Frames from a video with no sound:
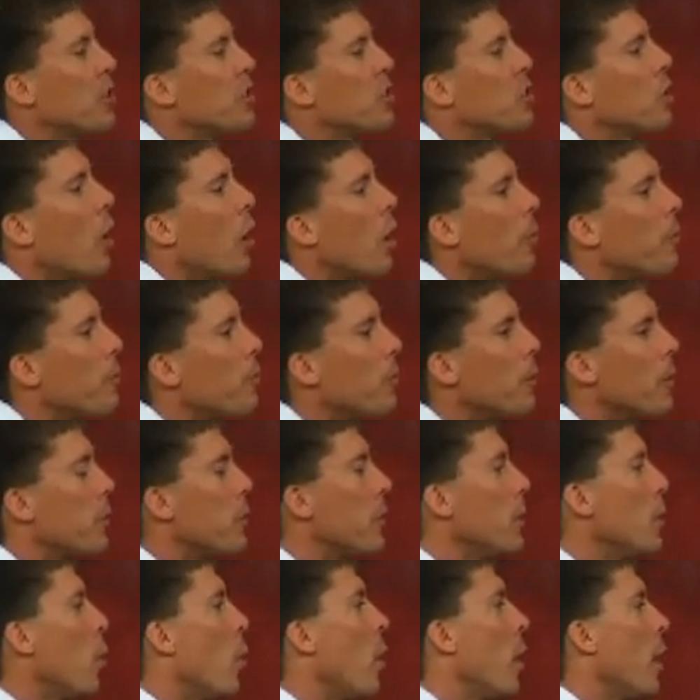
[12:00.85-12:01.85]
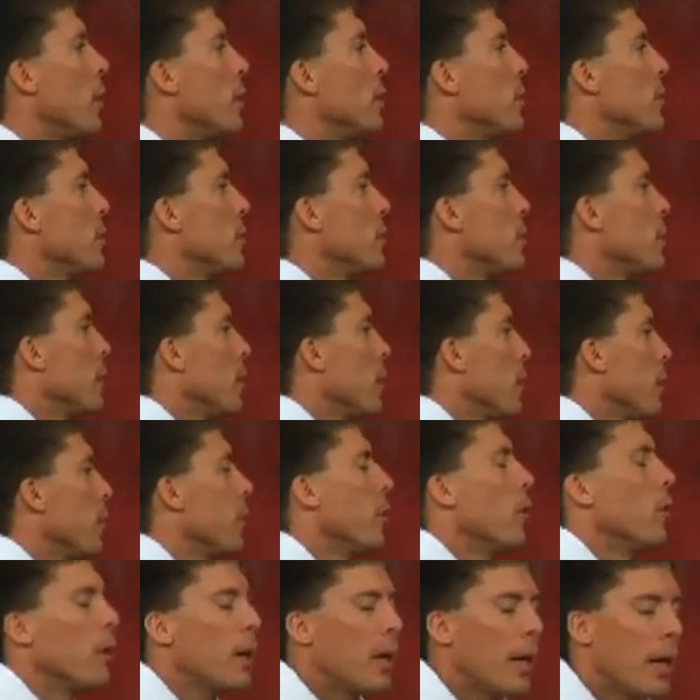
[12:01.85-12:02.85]
Psalm 51. If you
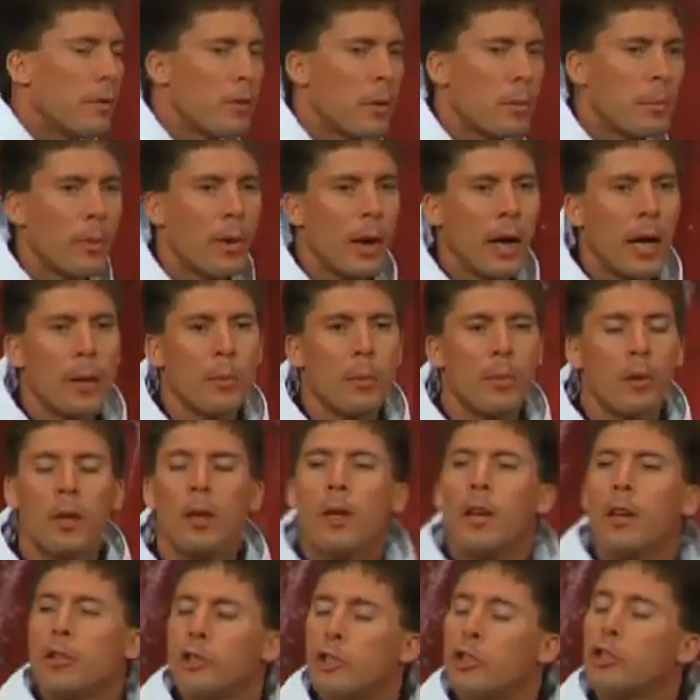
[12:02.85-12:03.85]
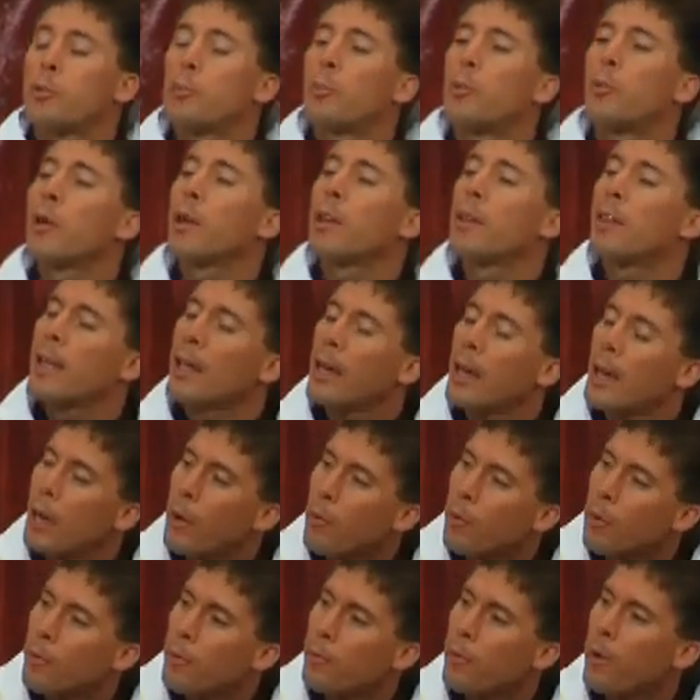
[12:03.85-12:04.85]
don't have a Bible, just pray the
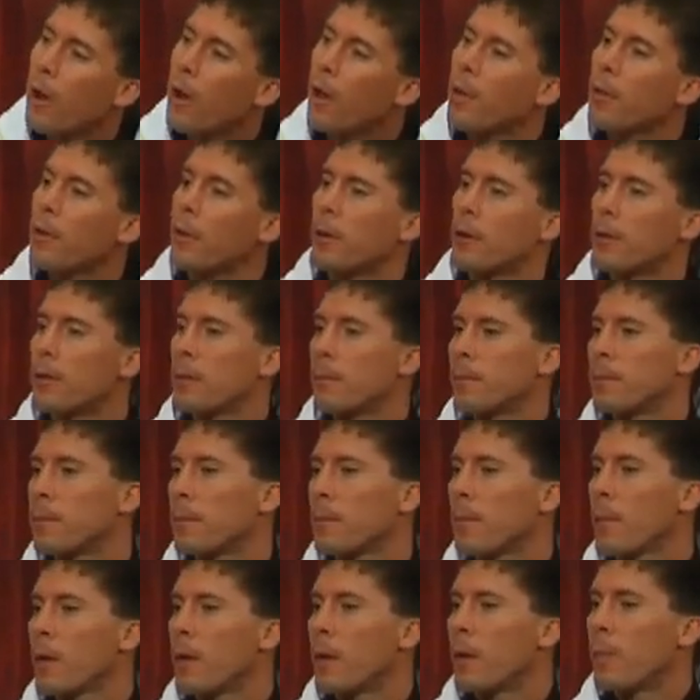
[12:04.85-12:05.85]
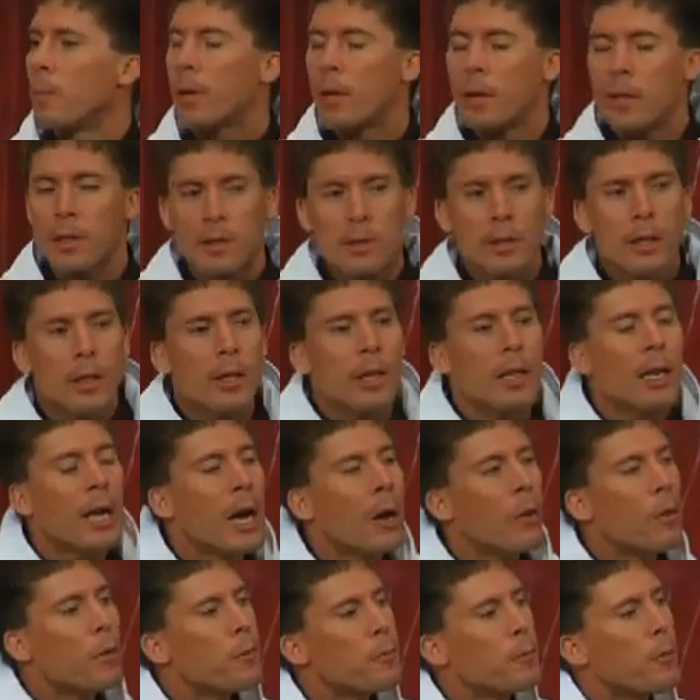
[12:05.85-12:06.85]
Our Father. Because in the
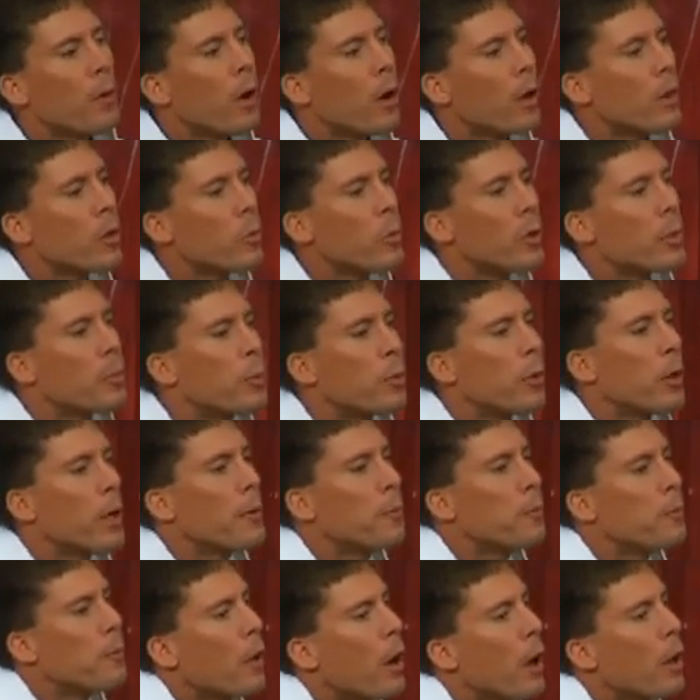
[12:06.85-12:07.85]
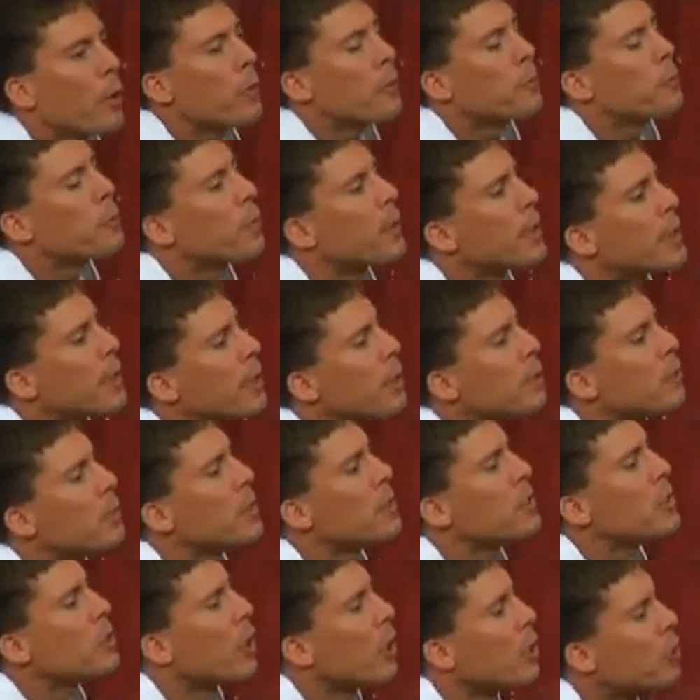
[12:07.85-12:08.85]
Our Father, we pray, Father, forgive
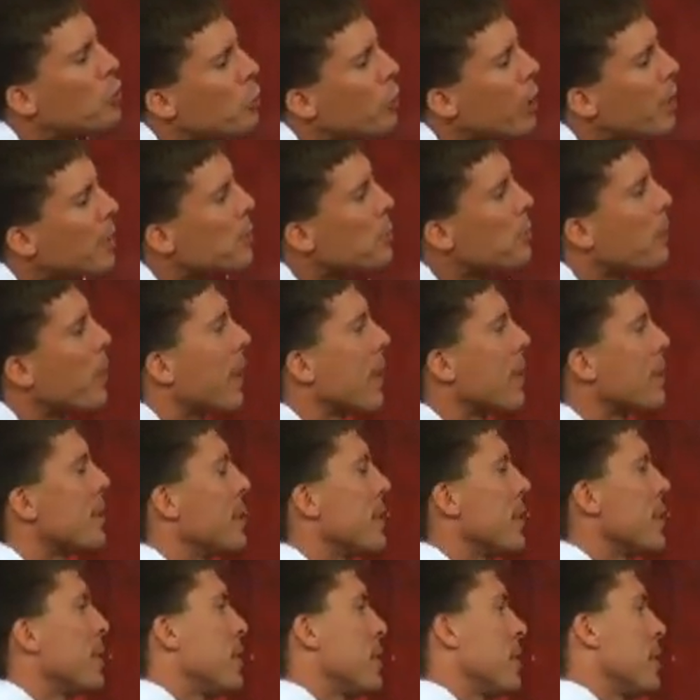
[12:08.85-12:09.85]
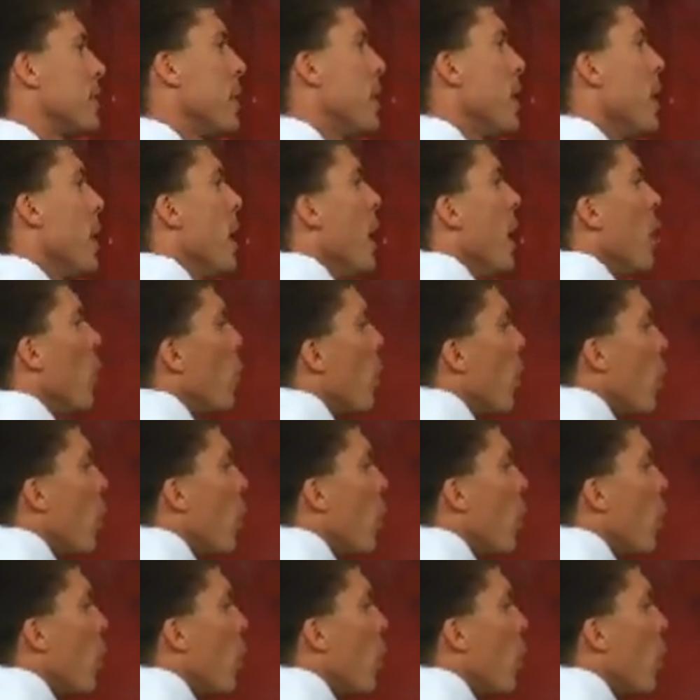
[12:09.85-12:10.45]
us our trespasses. And